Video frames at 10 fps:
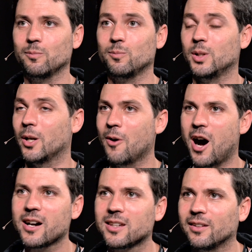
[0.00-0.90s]

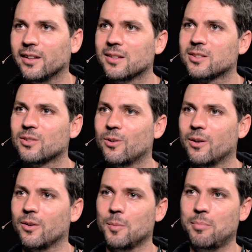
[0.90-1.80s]
Oculus
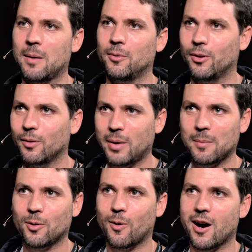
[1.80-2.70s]
or the Pebble
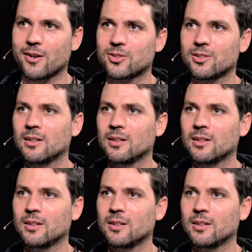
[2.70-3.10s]
Watch.